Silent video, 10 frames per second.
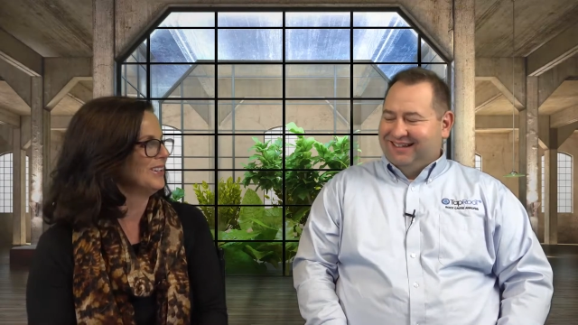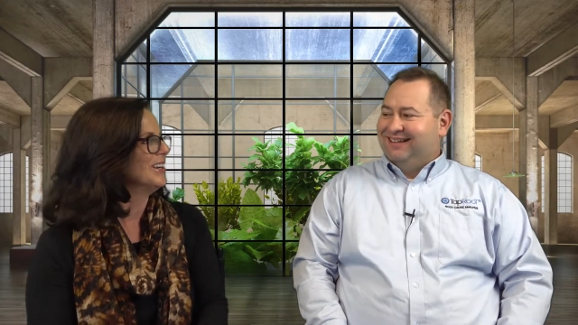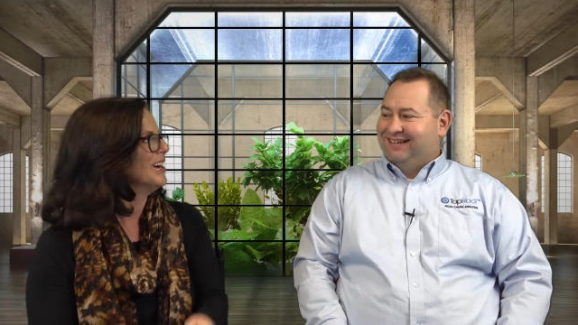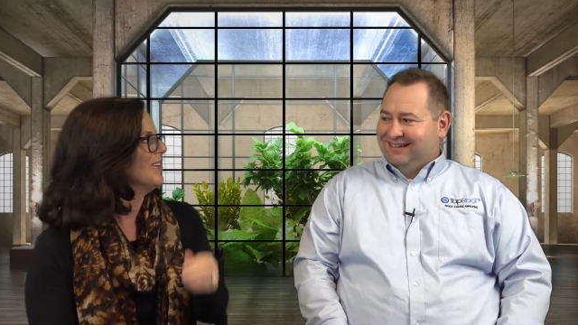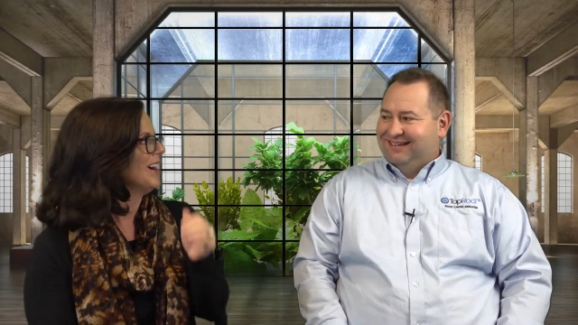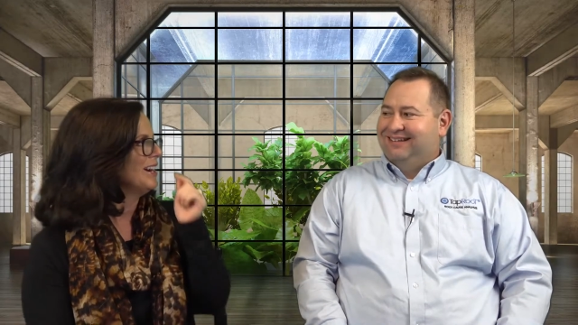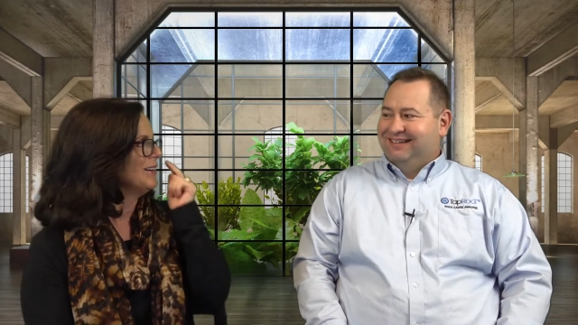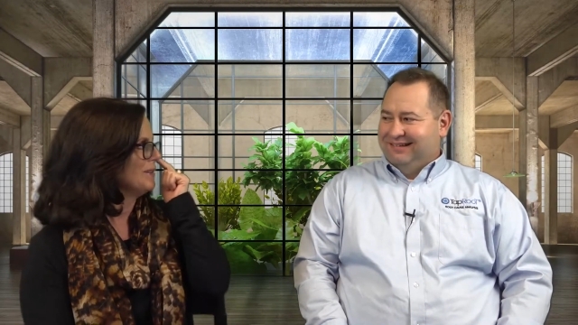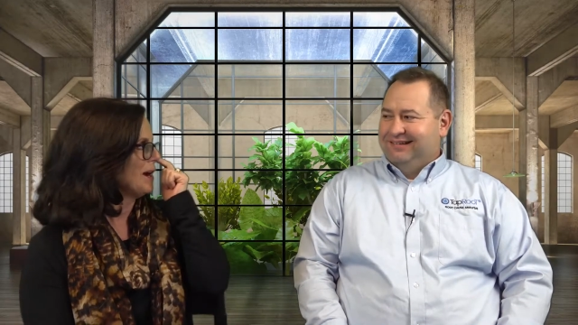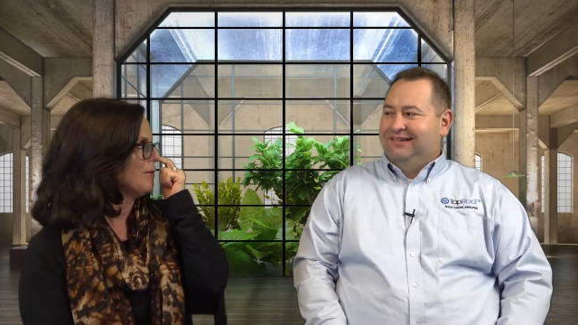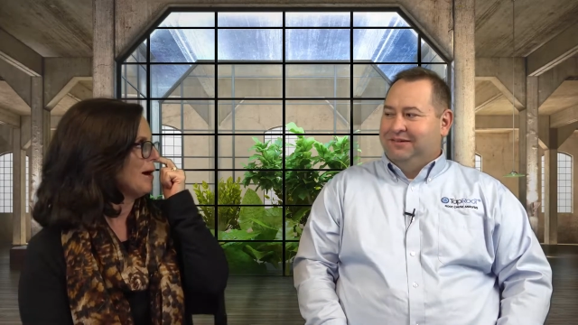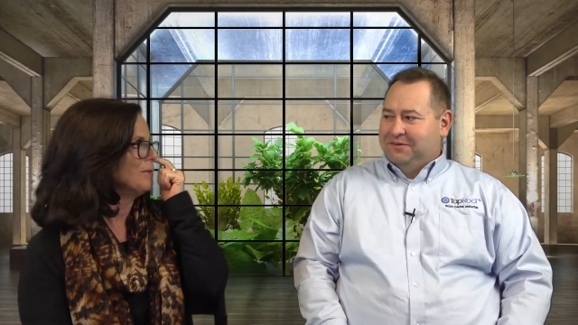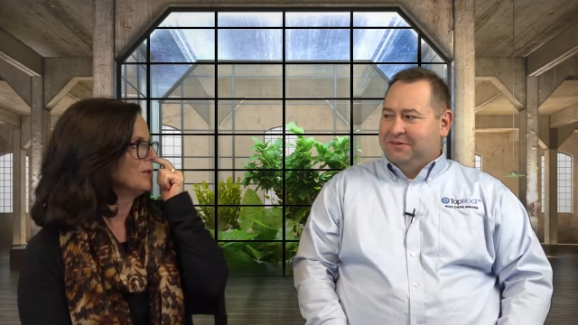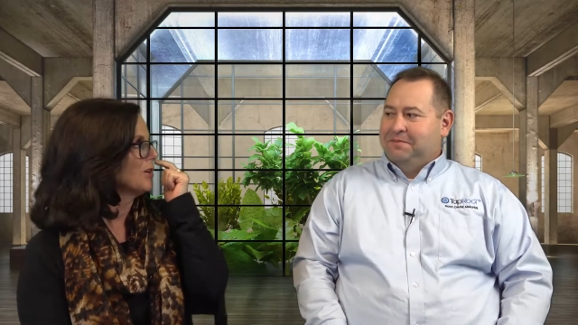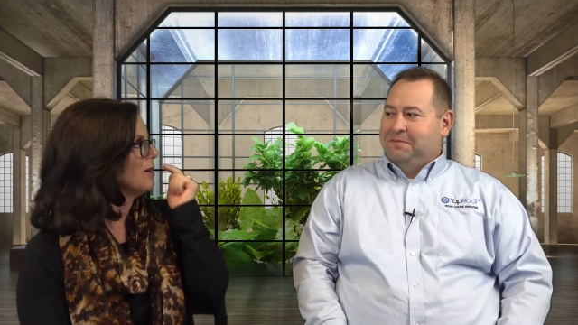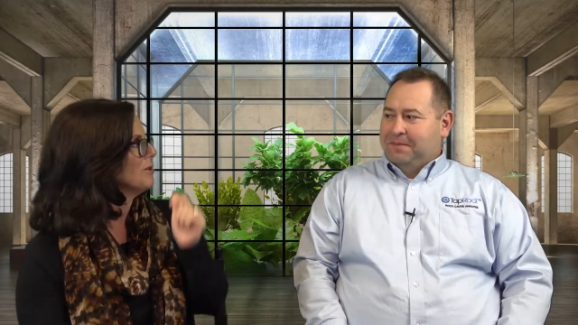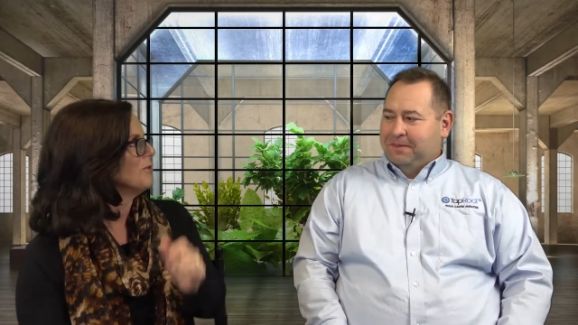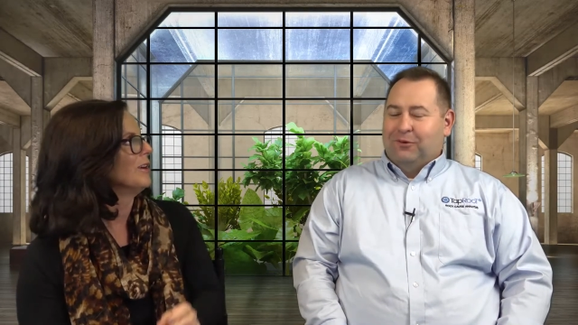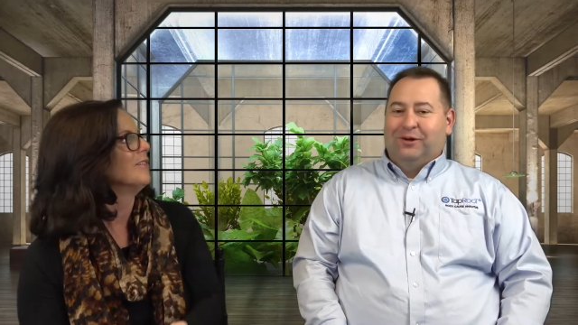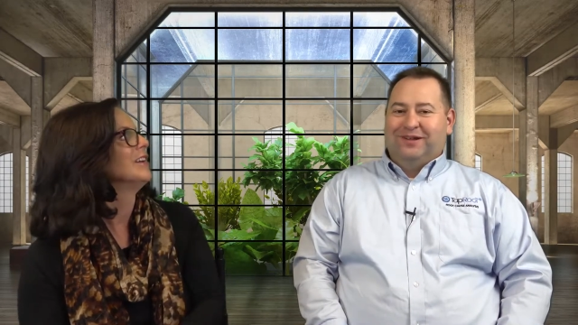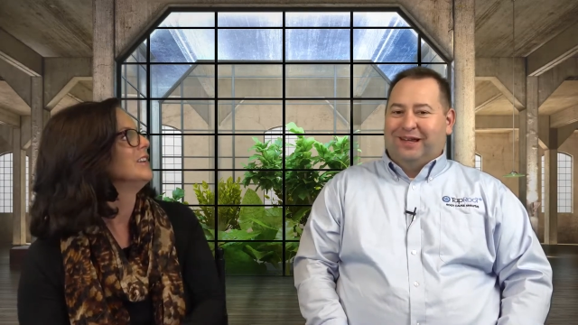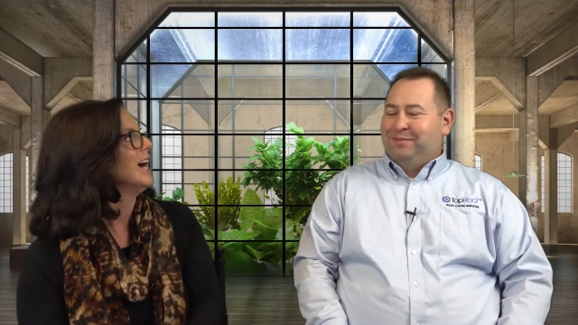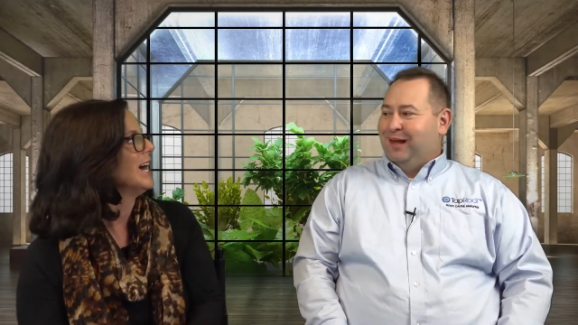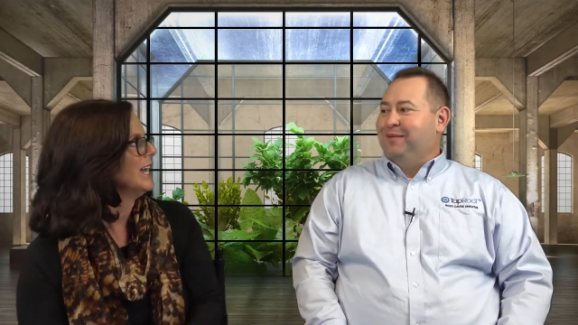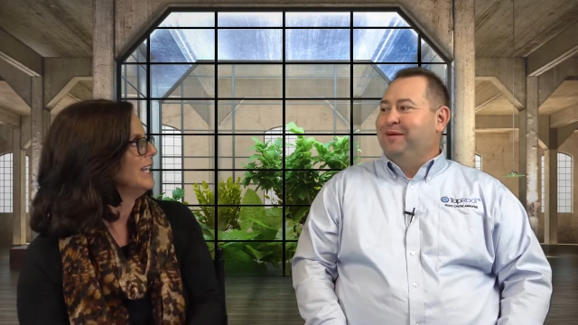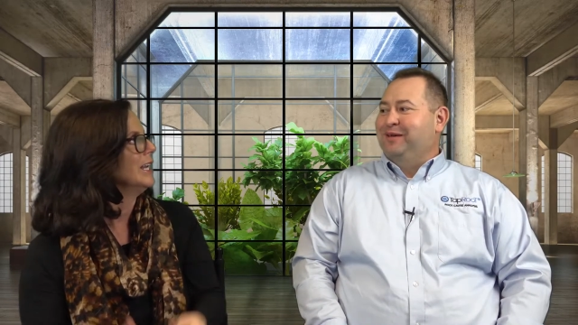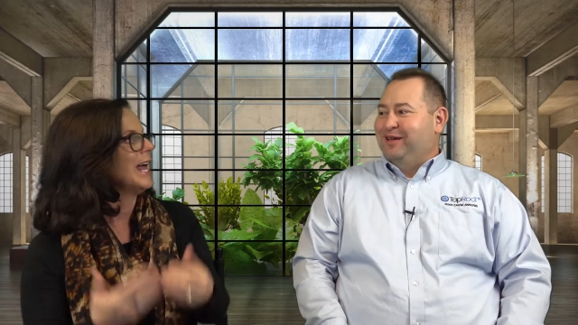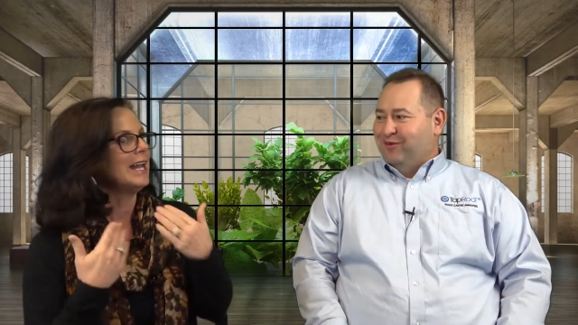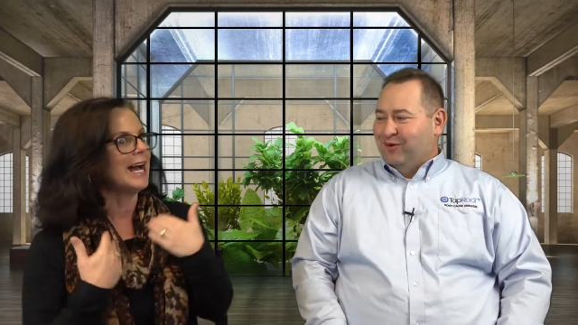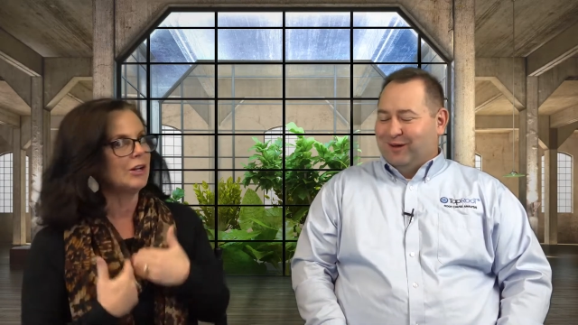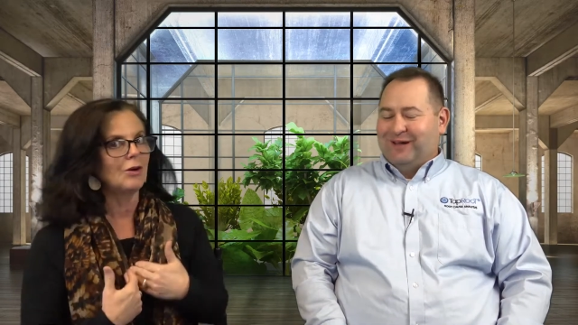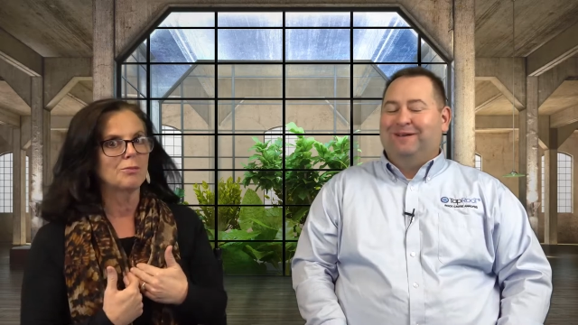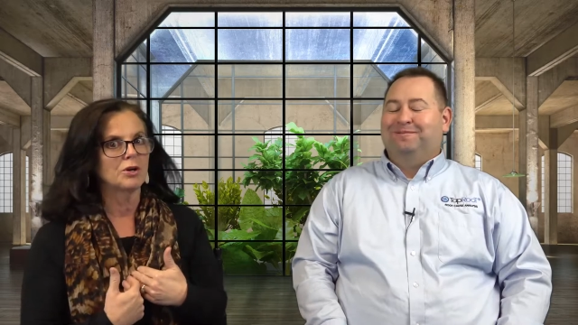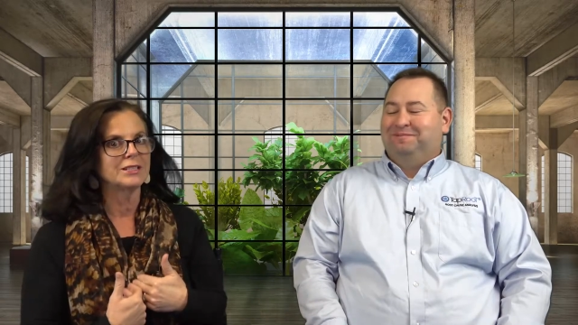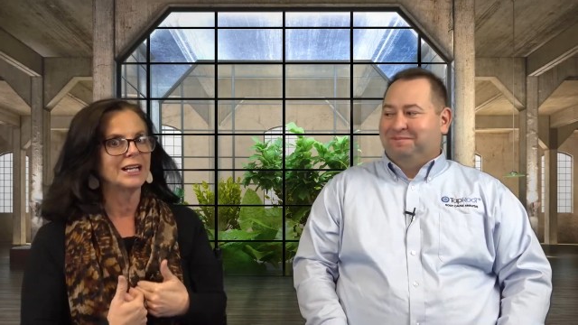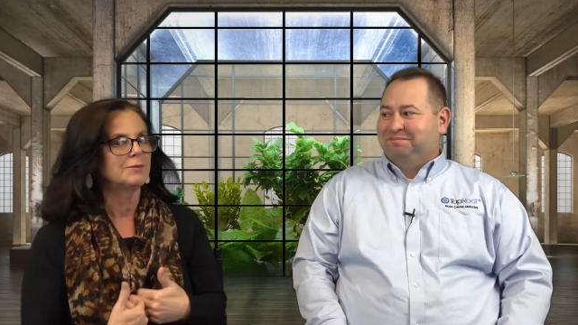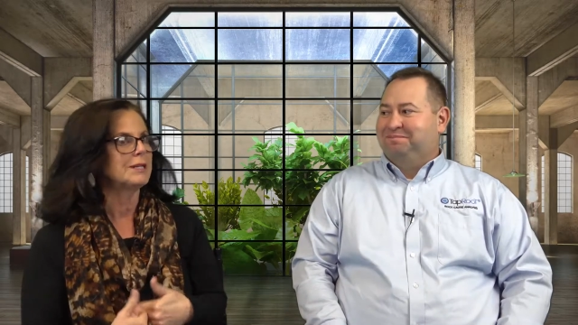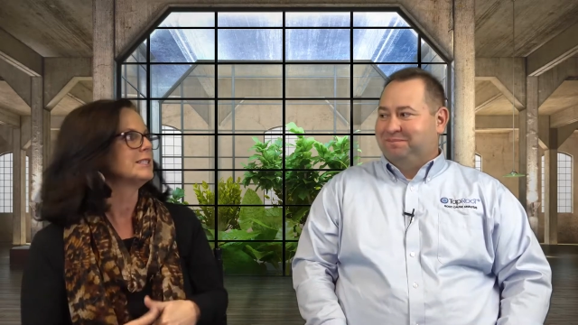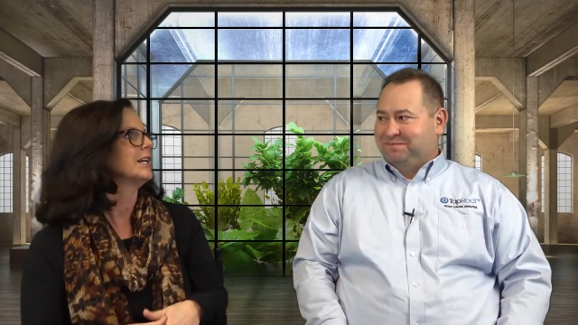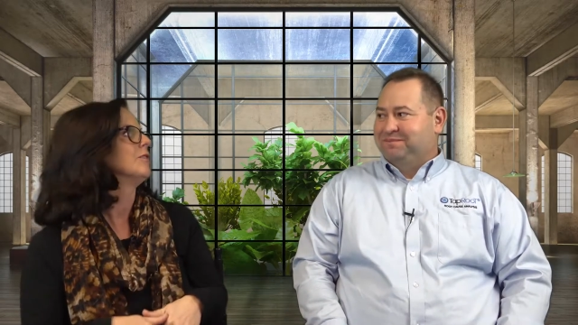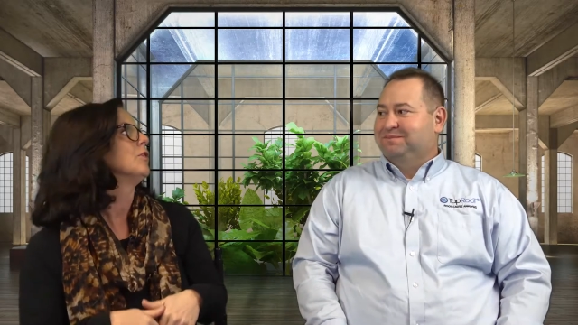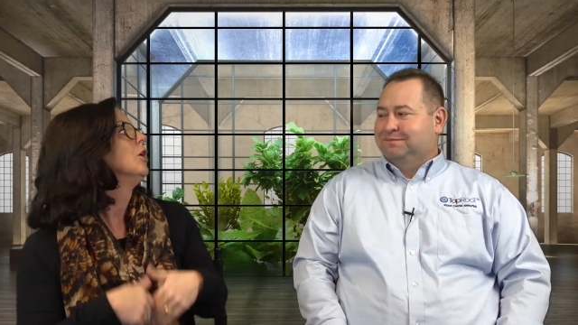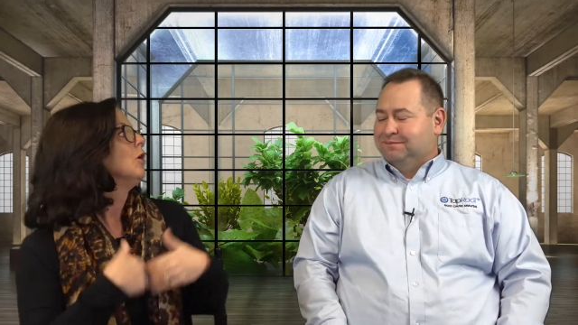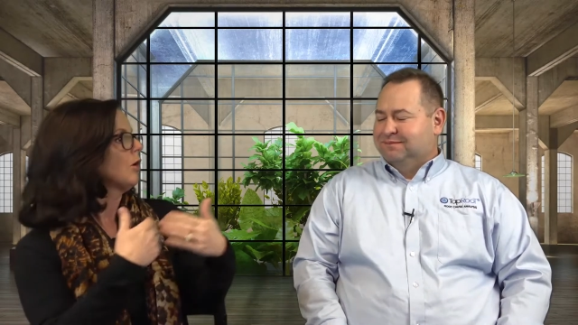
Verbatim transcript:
Speaker 1: yeah. you know, I, I, am in trouble. What, what have I done? And then for? how do I protect myself?